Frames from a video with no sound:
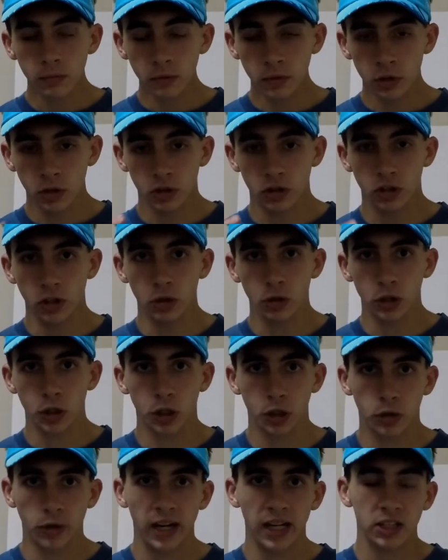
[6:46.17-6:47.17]
So
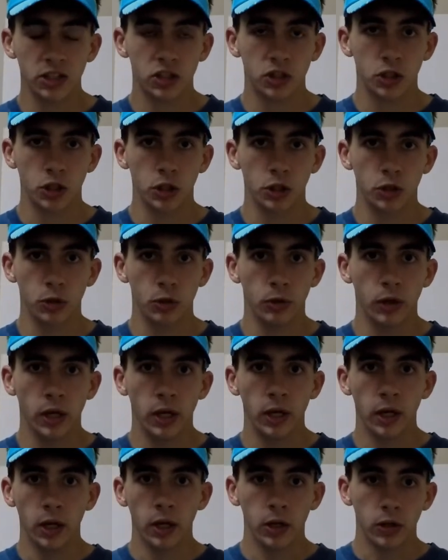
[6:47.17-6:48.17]
congrats to
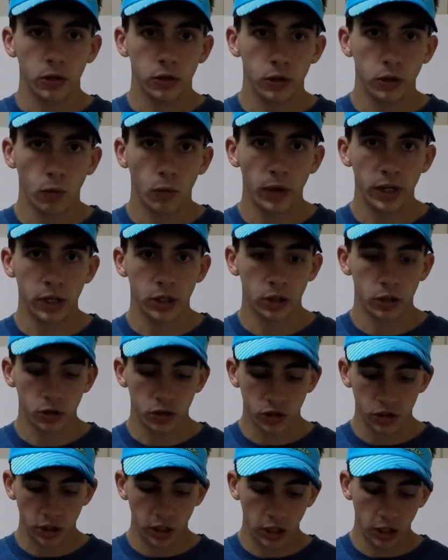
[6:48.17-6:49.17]
the
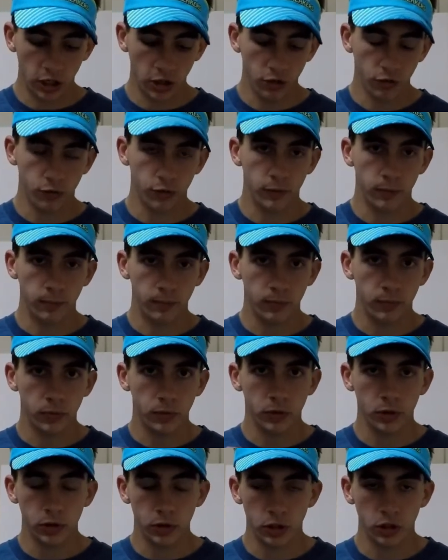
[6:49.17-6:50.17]
winners of
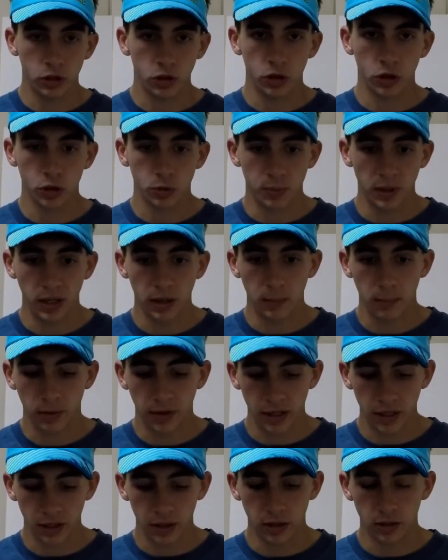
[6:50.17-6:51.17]
this year's Beta
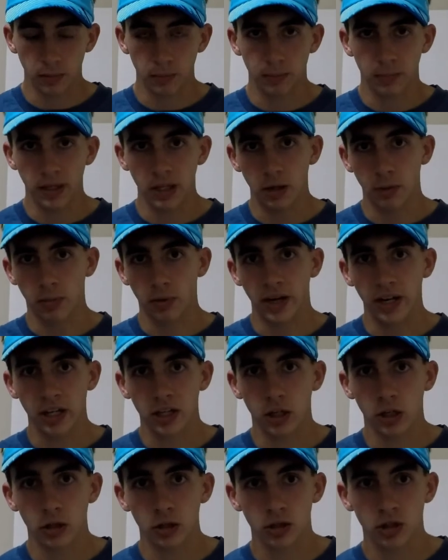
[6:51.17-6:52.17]

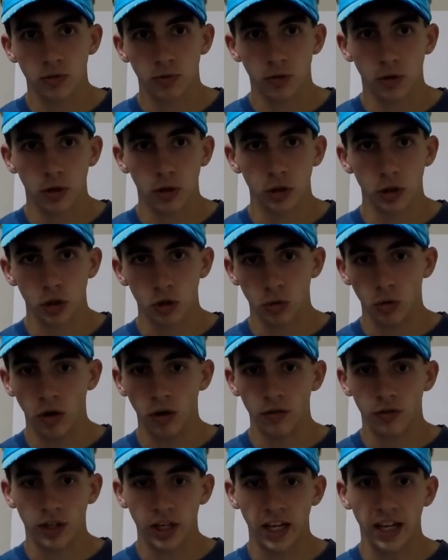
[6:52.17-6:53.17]
Breakers for the
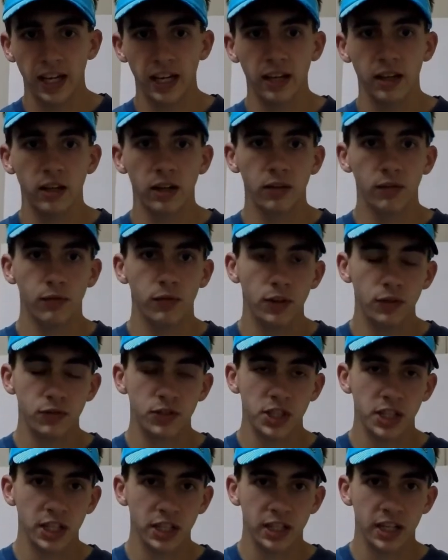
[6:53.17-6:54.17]
12K,
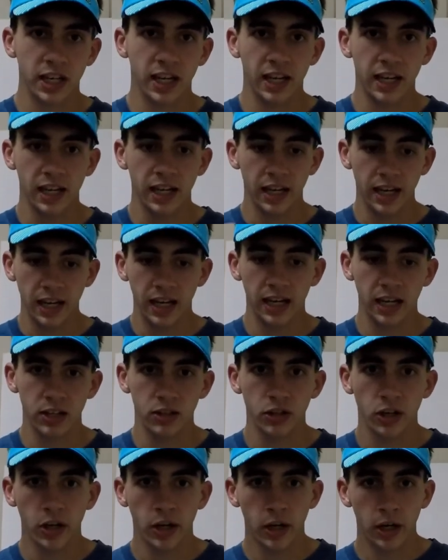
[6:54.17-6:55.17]
15K,
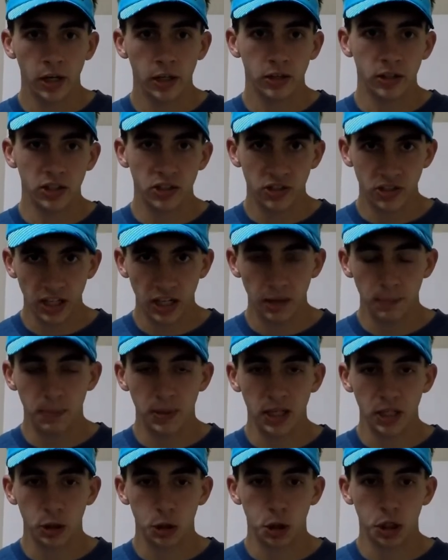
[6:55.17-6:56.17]
and the
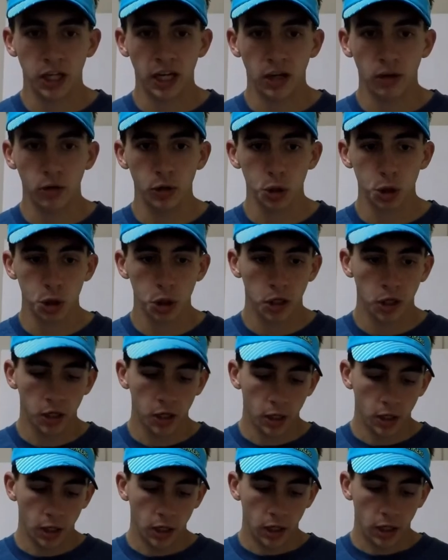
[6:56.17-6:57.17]
Centipede Challenge.
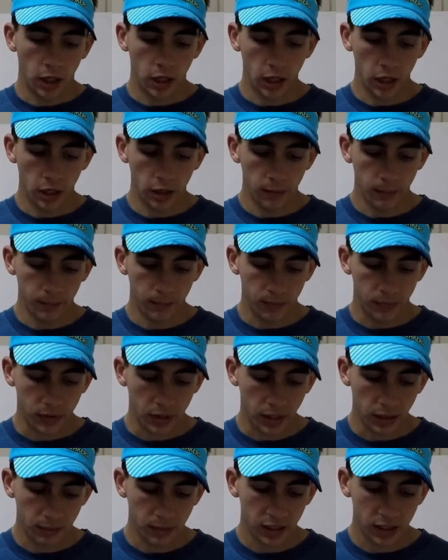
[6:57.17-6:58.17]
I'm
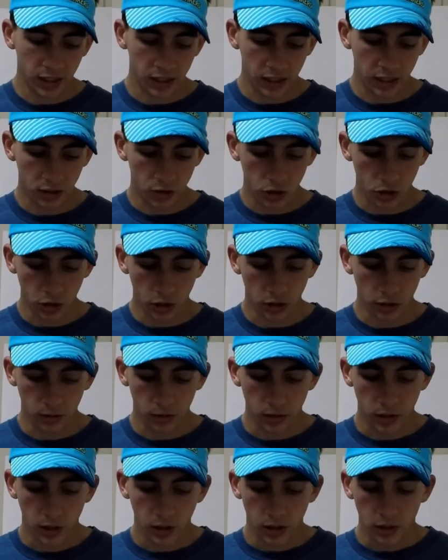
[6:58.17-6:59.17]
not going to get into
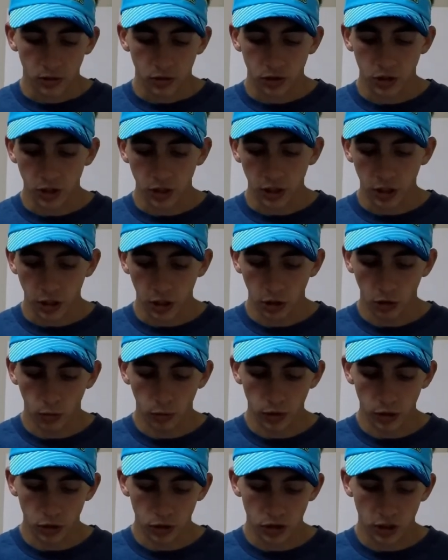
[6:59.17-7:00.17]
the Hill
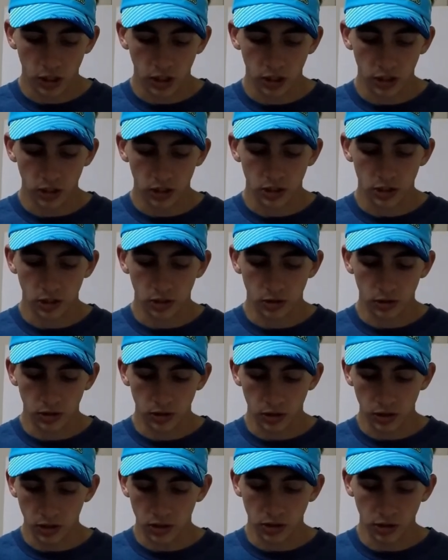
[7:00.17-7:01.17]
winners because
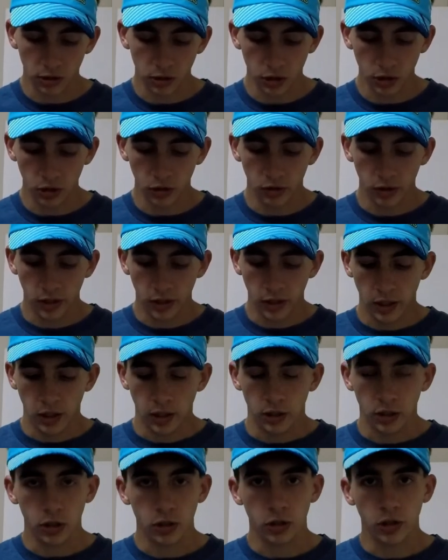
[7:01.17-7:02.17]
it's a little...
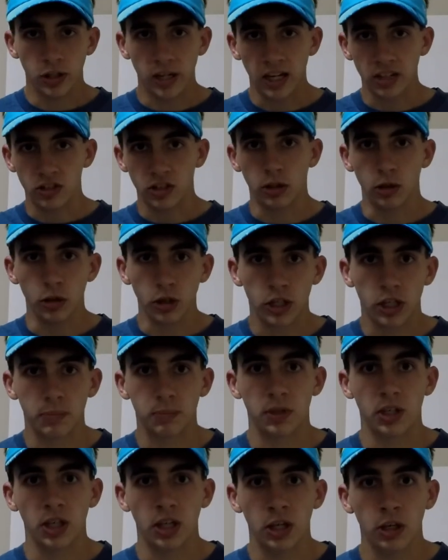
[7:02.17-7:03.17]
You guys can look up
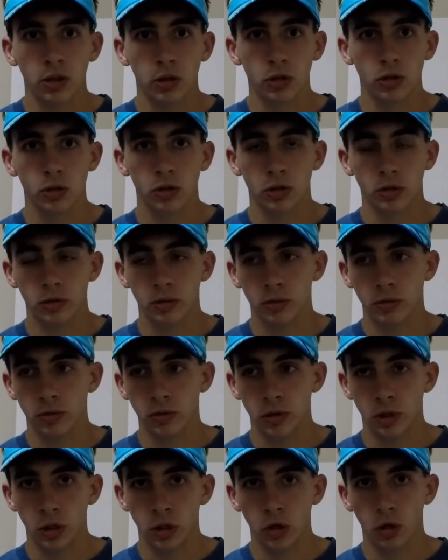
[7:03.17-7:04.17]
the Hill
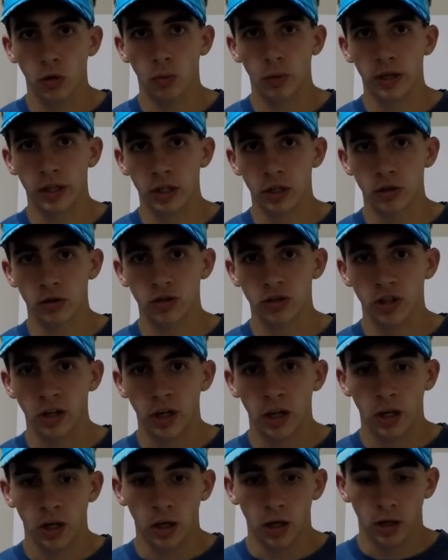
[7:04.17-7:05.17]
winners
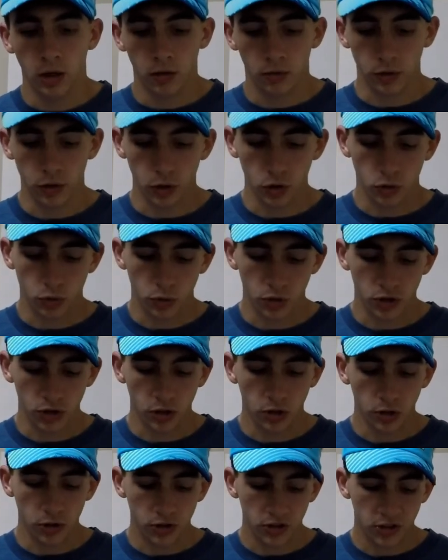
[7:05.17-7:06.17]
for those
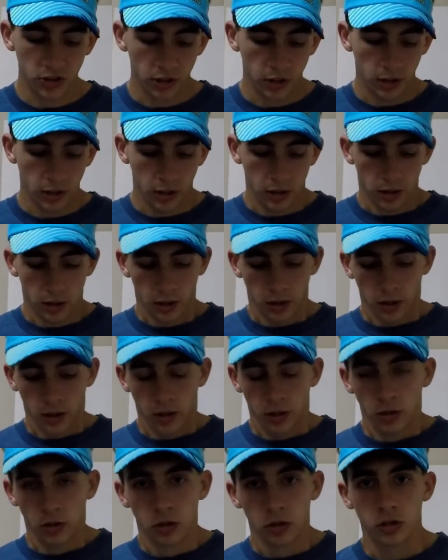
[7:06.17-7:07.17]
results.
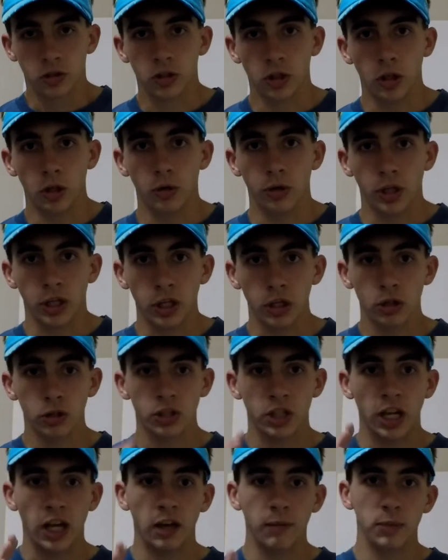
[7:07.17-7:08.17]
So
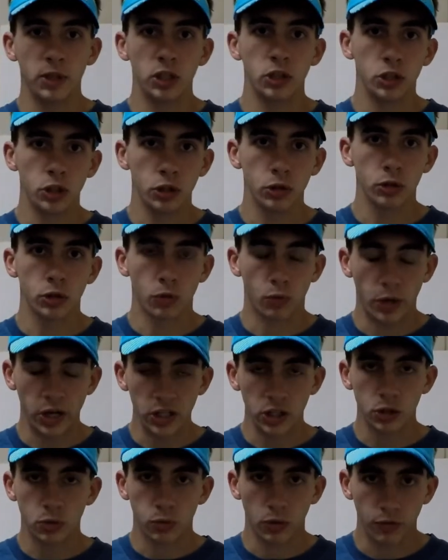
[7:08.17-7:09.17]
here's how I'm going to do the
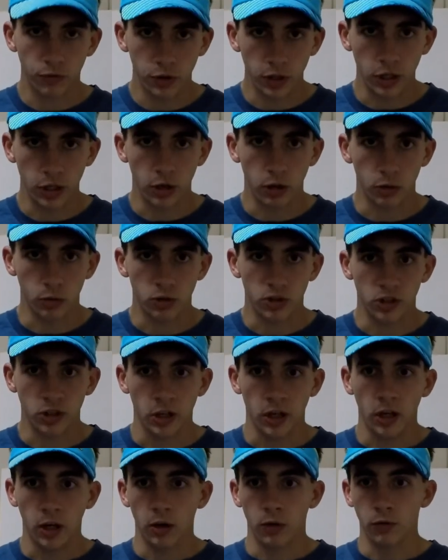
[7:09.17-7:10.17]
race reviews
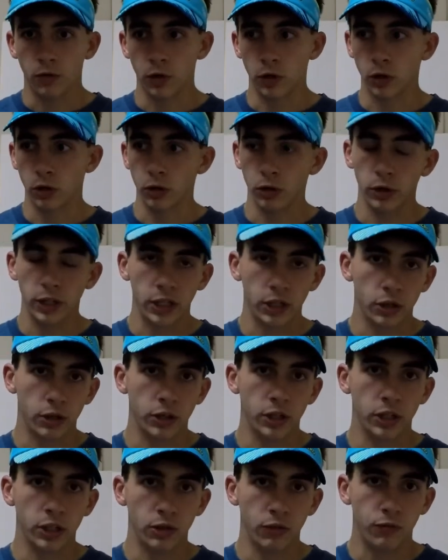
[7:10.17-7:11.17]
for later
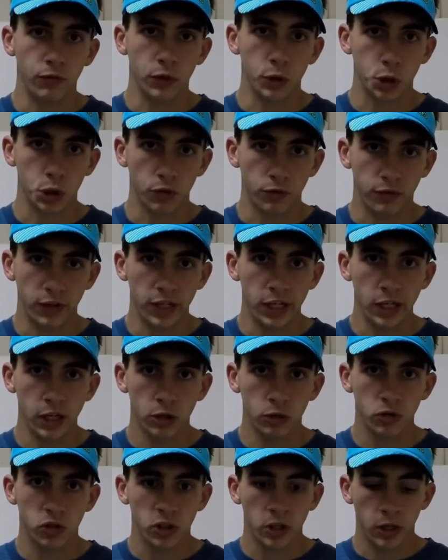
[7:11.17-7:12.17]
in the future
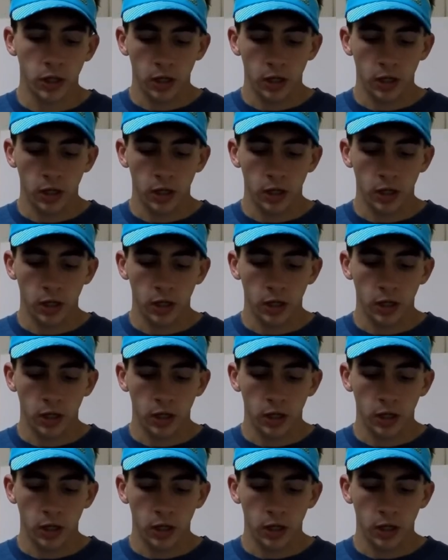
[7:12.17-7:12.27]
videos.